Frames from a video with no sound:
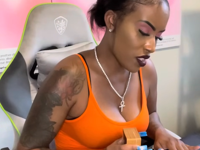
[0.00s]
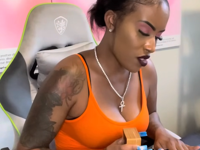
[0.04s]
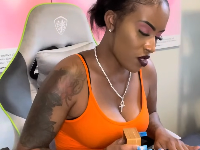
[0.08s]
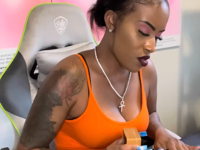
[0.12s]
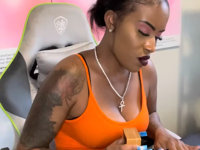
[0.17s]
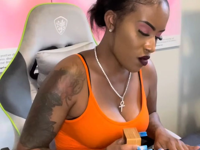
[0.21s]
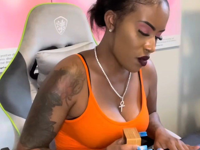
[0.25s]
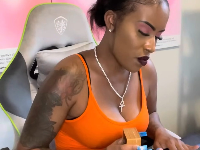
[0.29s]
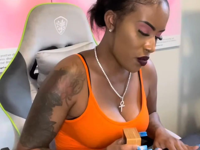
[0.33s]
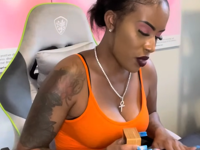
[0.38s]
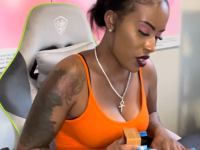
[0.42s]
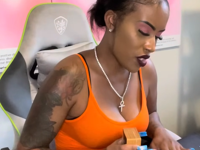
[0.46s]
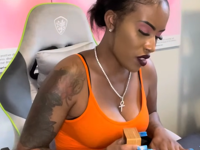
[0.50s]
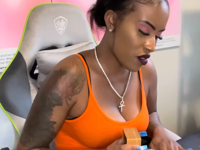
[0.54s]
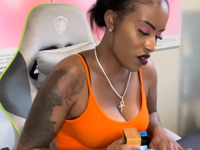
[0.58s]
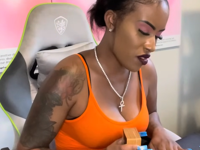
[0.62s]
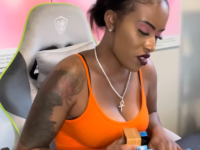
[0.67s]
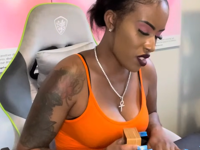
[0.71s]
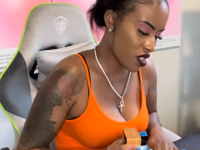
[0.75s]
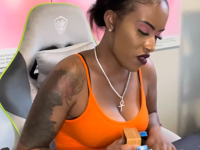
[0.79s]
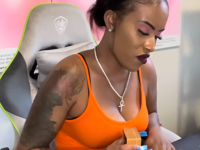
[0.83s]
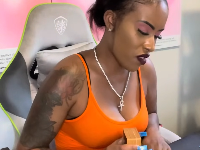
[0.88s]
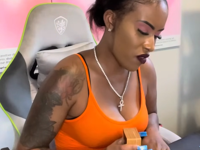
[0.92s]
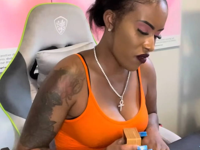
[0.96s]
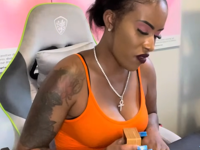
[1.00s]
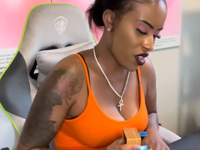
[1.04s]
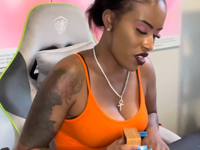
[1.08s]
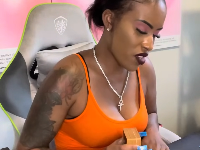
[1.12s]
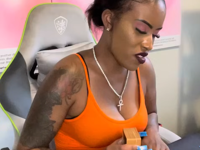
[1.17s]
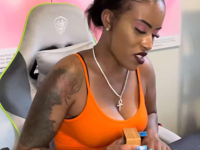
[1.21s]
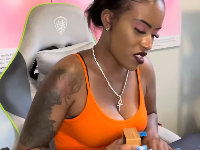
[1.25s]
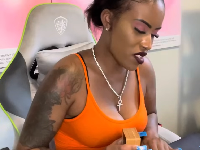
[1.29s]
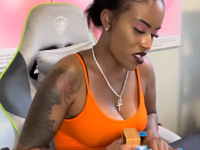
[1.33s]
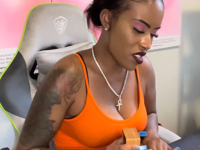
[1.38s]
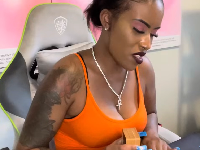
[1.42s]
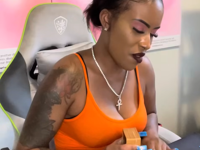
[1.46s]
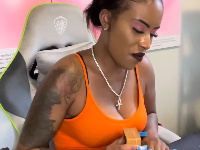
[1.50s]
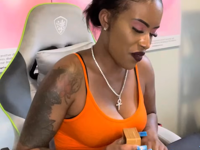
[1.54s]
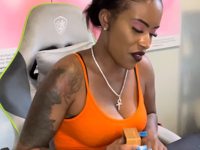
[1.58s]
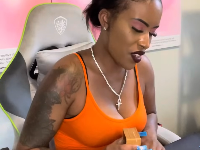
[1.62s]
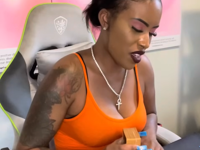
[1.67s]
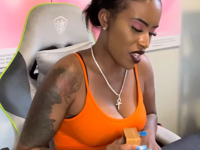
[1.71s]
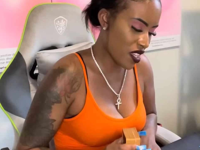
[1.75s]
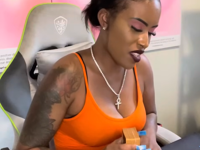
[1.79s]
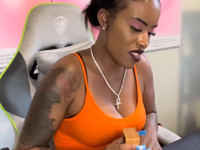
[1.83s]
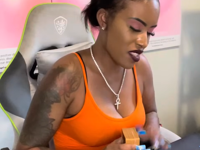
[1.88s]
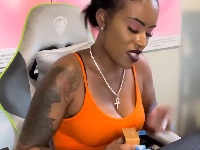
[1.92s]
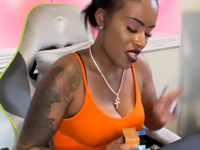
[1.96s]
Two of Pentacles in the reverse is something
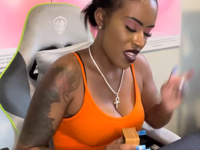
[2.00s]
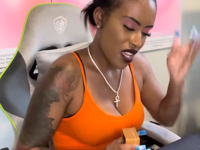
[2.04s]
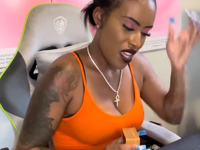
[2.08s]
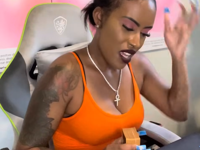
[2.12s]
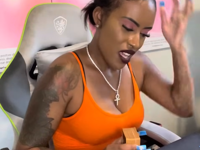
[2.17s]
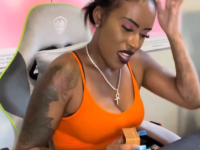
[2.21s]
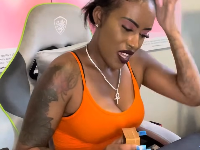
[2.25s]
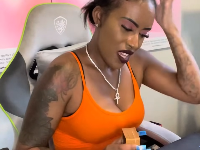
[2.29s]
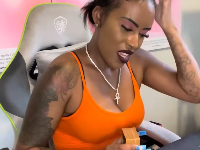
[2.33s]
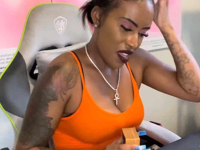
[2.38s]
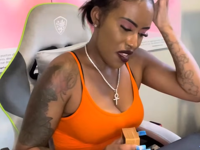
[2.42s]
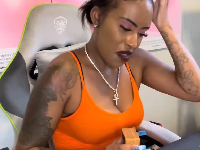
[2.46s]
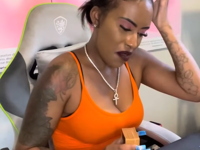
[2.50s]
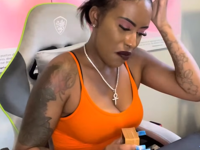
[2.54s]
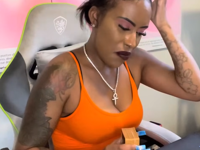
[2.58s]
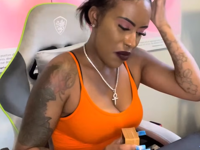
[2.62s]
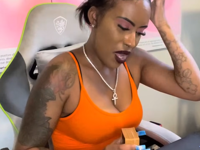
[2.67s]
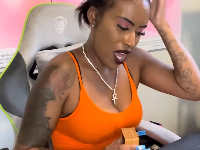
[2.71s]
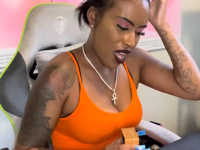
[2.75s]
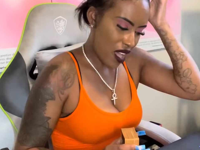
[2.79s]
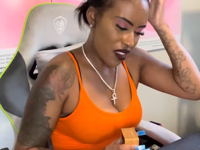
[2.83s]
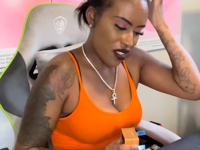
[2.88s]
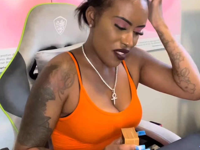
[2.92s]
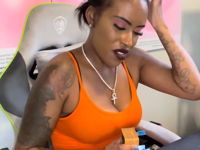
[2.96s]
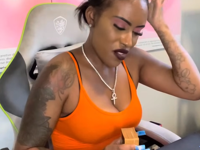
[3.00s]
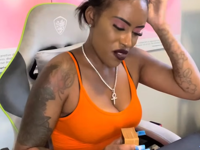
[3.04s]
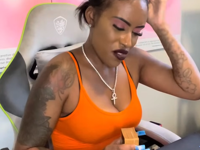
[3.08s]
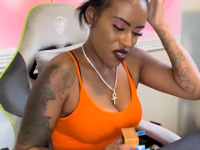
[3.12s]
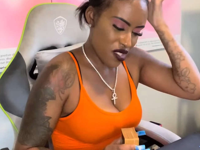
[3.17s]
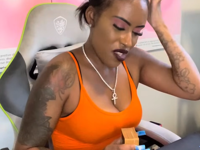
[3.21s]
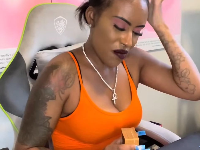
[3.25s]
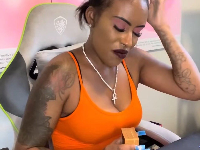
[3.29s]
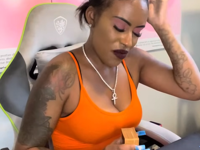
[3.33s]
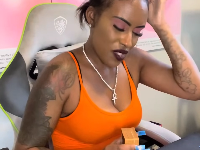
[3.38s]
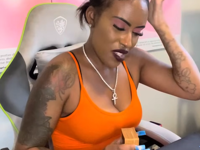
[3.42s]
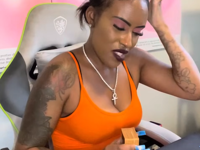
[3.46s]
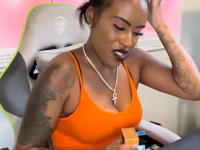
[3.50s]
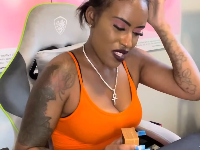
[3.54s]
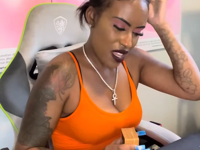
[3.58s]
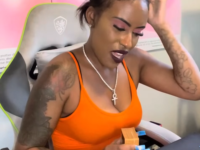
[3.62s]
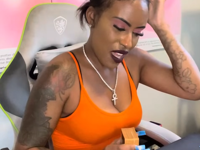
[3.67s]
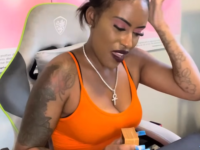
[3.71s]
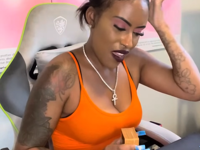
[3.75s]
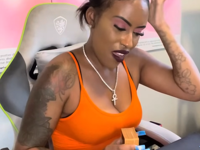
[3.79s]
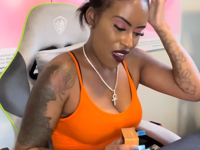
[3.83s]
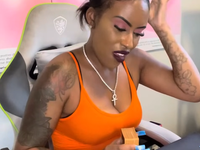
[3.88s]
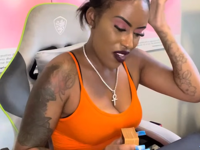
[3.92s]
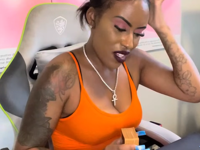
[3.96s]
that's imbalanced or something that's
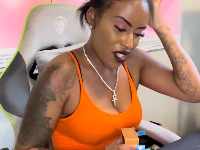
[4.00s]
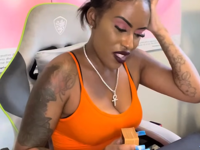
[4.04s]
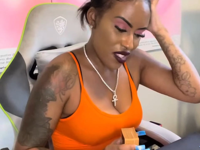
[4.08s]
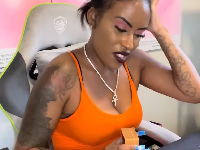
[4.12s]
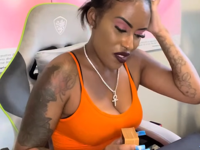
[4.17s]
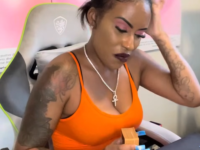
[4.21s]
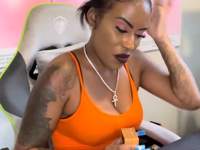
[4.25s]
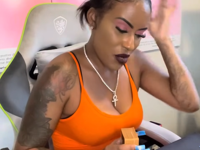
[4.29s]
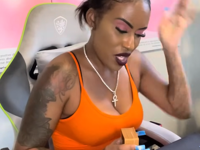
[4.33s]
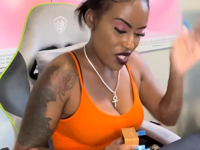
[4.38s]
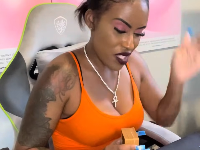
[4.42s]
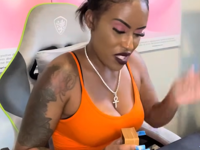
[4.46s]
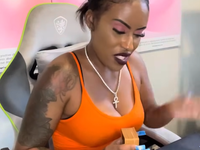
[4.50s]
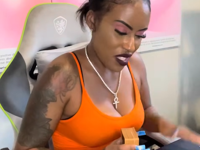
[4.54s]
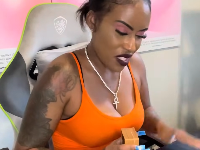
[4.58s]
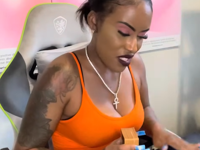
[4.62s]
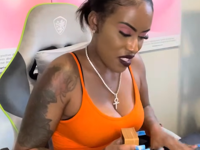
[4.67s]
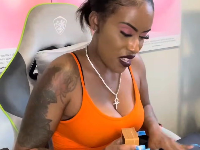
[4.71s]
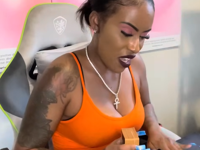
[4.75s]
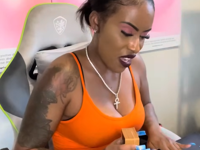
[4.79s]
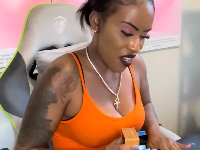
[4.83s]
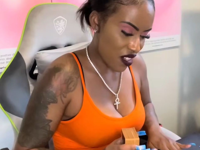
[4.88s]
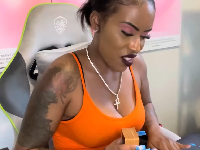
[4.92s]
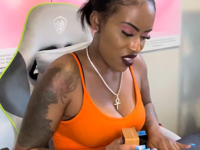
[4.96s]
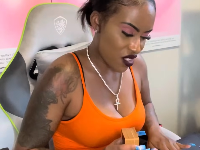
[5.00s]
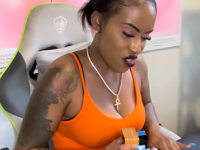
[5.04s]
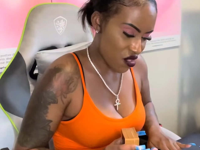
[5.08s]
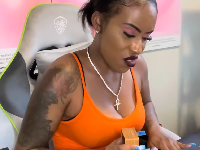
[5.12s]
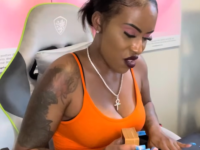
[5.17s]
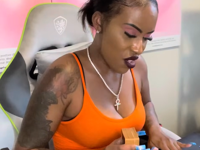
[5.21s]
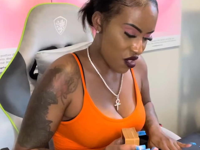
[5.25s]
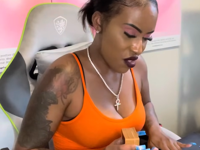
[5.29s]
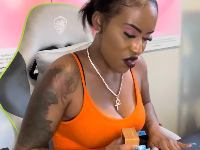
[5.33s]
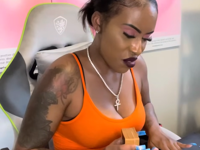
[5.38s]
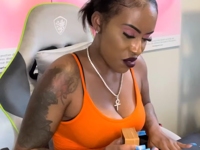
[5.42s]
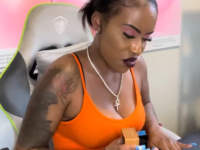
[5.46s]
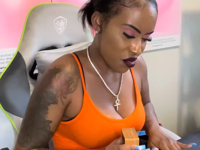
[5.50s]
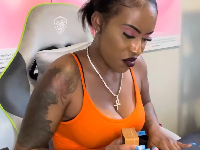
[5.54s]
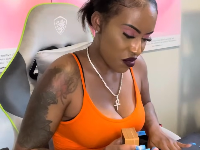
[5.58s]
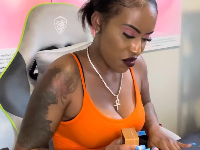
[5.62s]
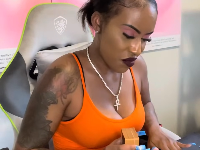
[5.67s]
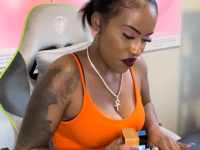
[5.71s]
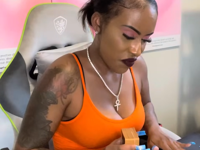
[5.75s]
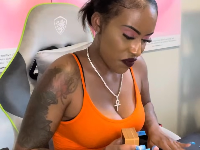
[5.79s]
chaotic, it's messy, it's out of control.